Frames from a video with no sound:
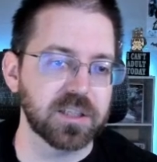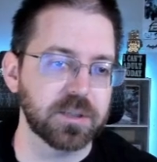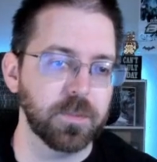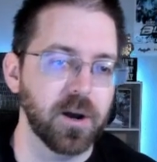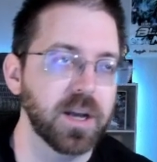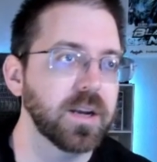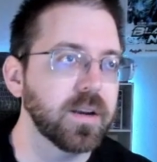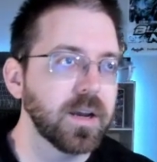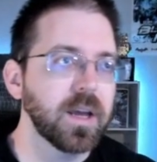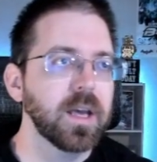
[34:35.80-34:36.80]
spot,
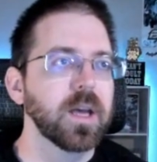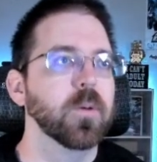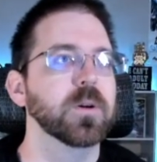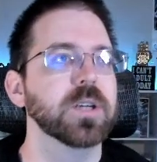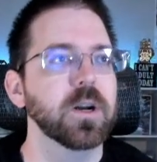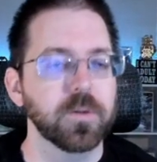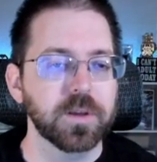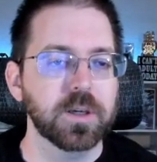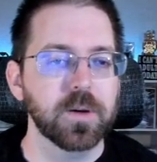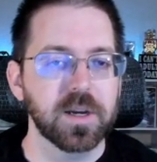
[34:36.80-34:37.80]
which I don't
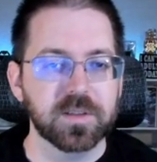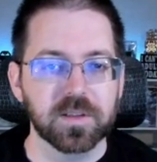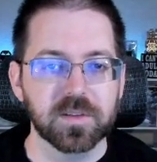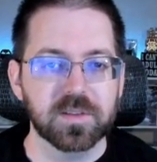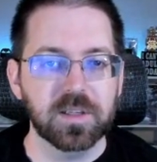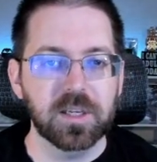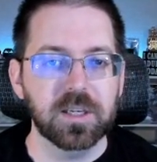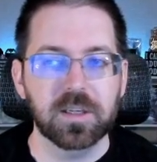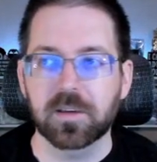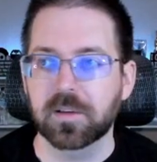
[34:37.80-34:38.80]
think you guys can
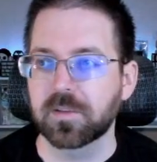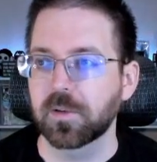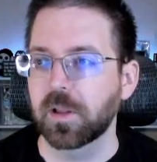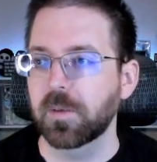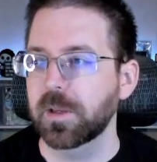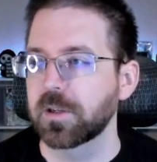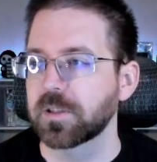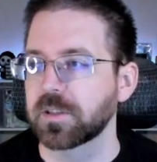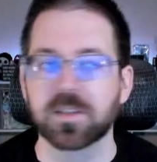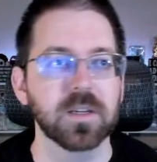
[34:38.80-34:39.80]
see. So let me
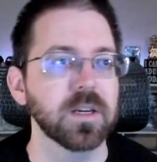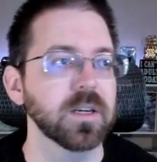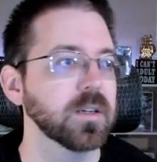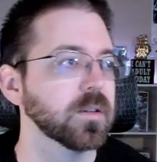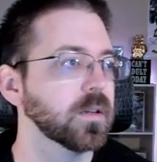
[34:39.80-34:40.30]
just hide.